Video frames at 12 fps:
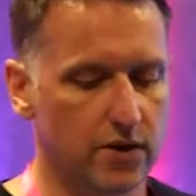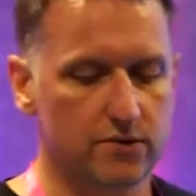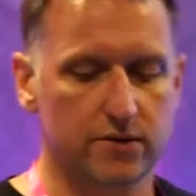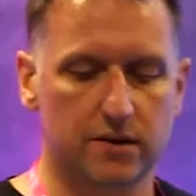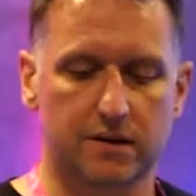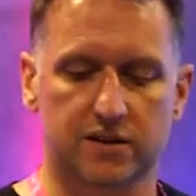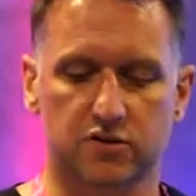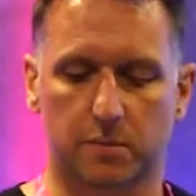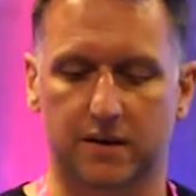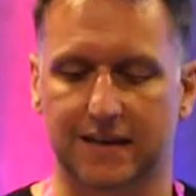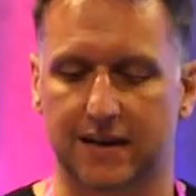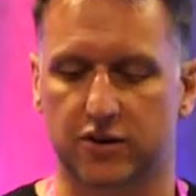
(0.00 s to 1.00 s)
further ado, let's talk
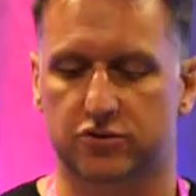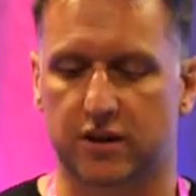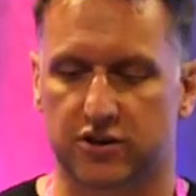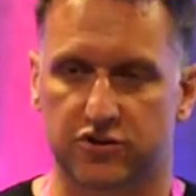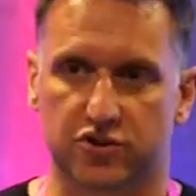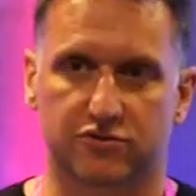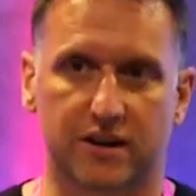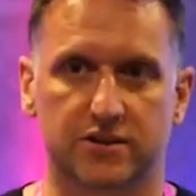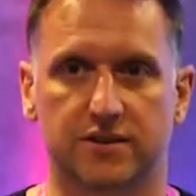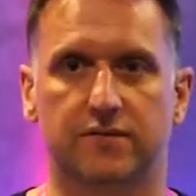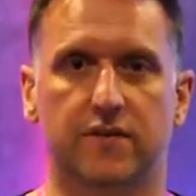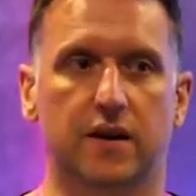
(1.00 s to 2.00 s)
about talent attraction
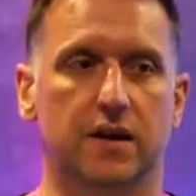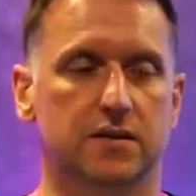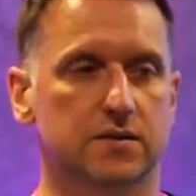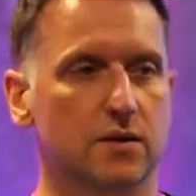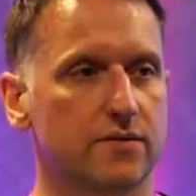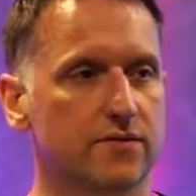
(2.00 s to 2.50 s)
strategy first. So,